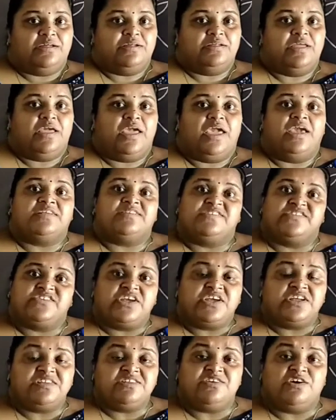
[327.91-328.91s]
The
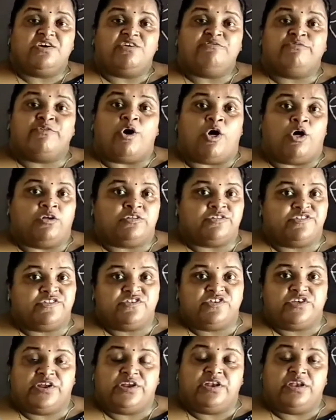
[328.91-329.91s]
exchange of
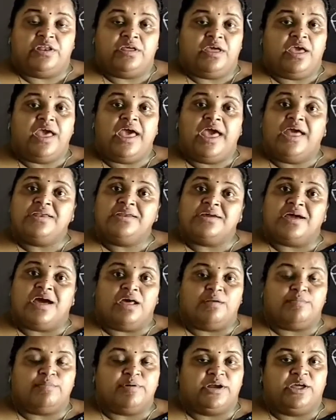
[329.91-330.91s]
oxygen and
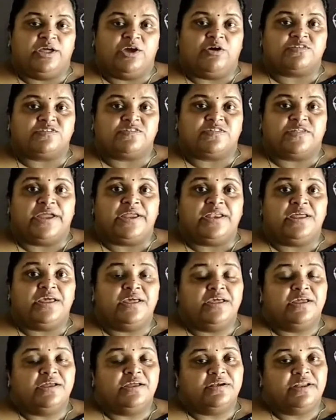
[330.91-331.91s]
carbon dioxide
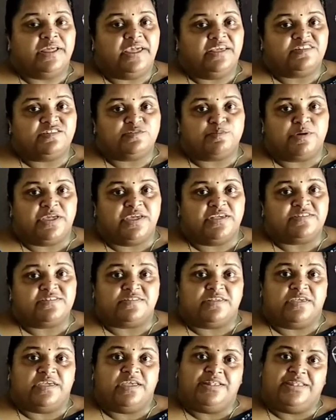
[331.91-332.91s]
takes
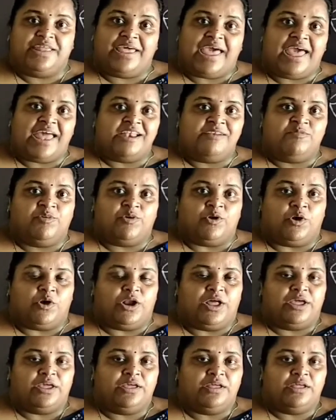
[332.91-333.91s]
place in the
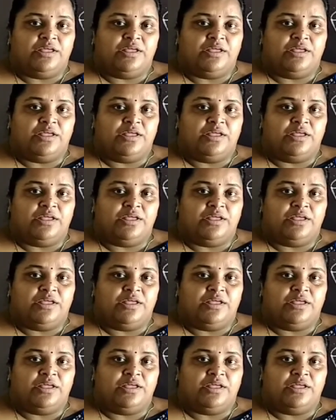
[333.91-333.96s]
alveoli.